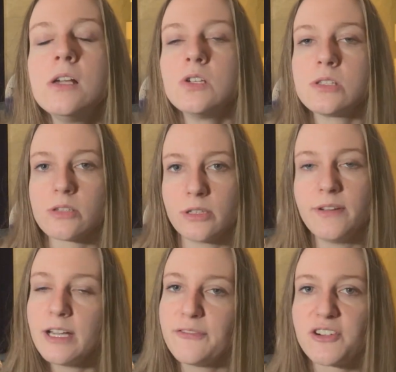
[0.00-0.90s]
So the
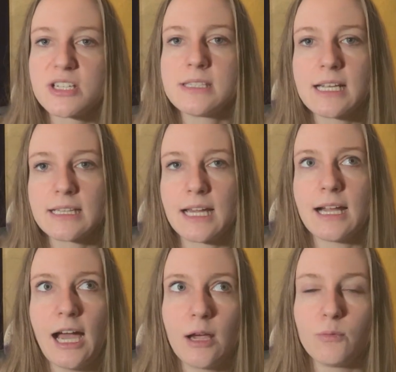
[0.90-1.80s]
very first thing that
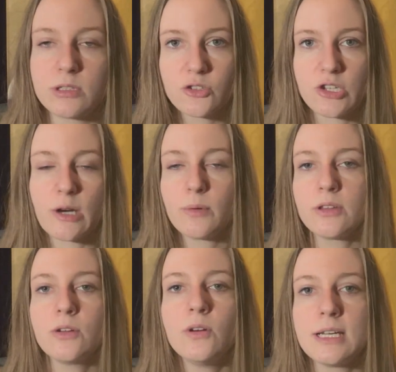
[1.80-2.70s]
I want to share with
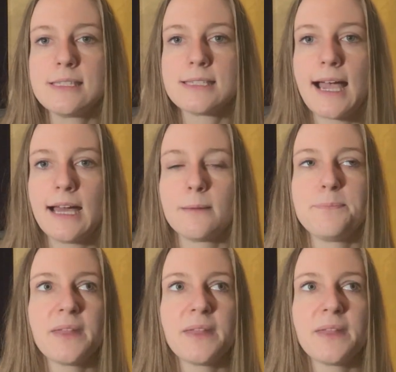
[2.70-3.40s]
you is that